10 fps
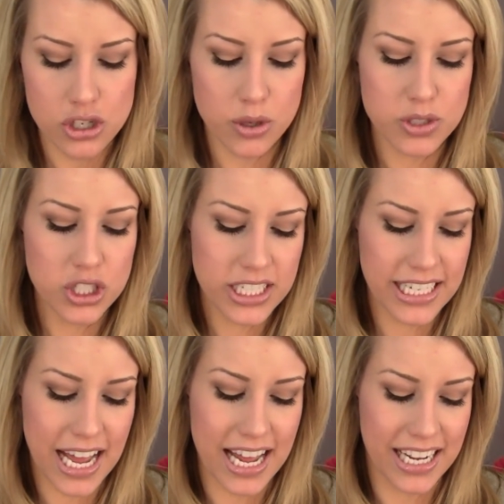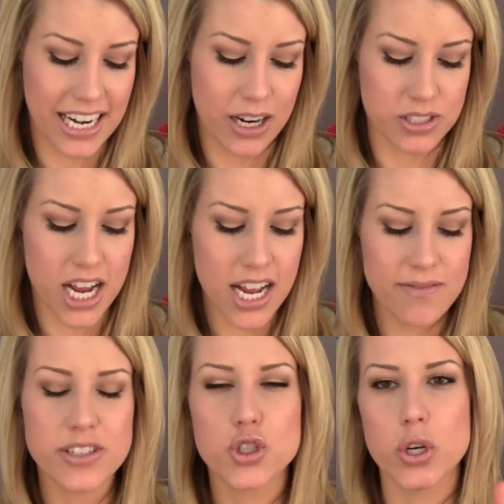So I was looking at it, and I was kind
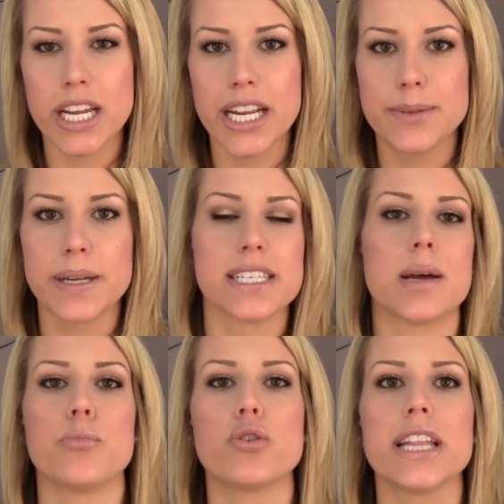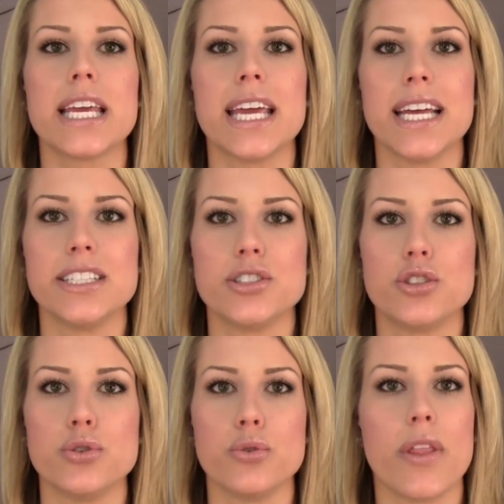of intrigued because I'm really
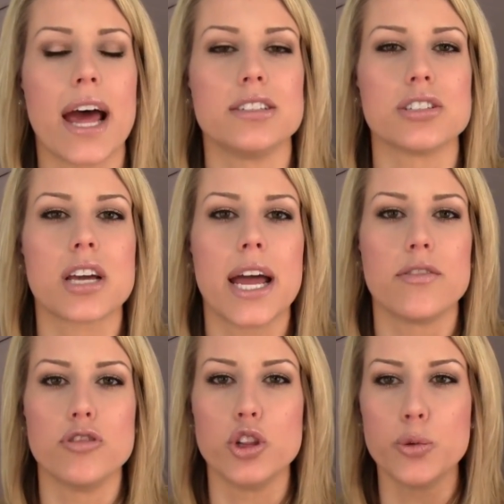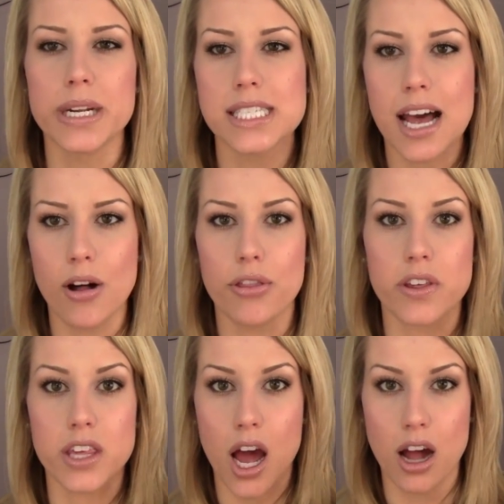into that just kind of luminous, healthy,
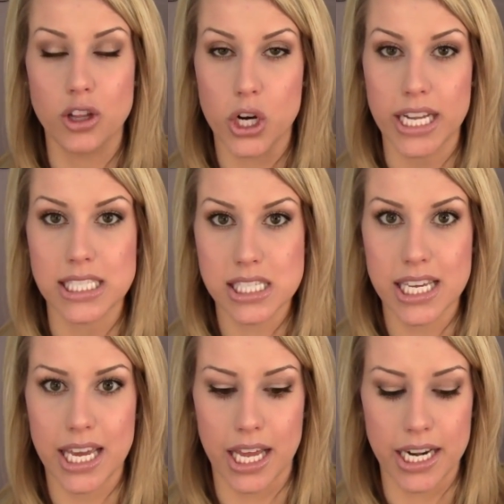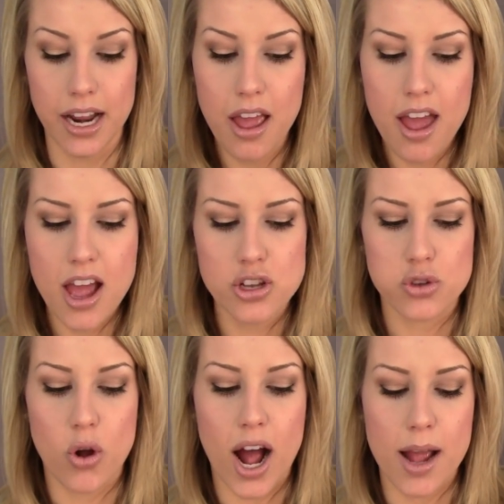young looking skin.
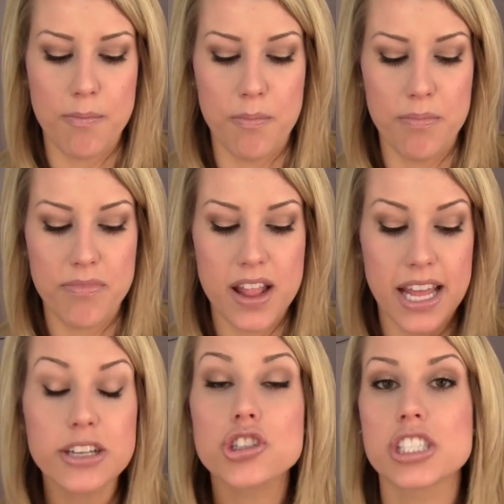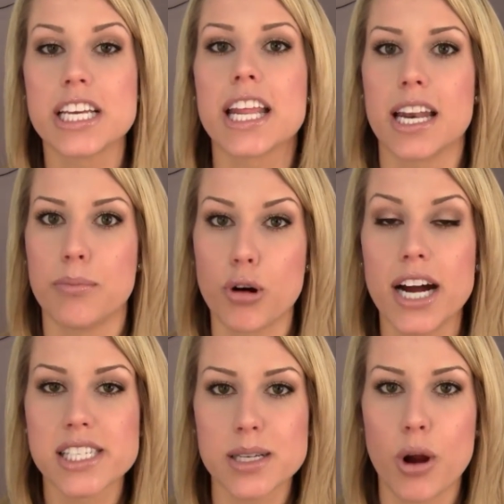So I'm interested in a
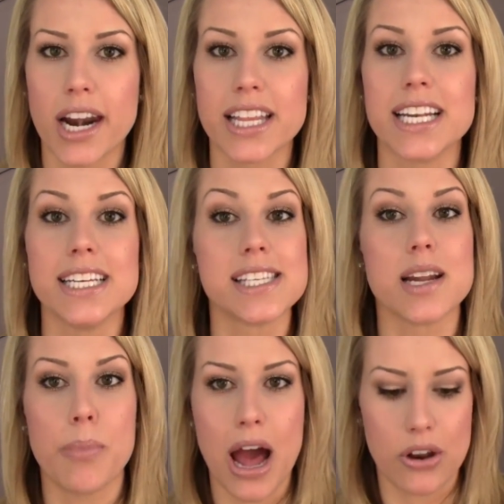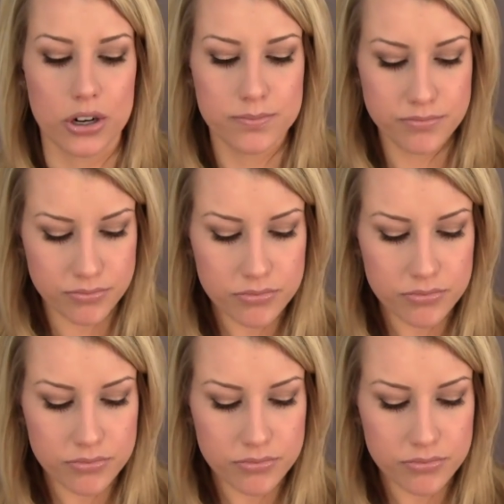bronzing product that isn't a powder.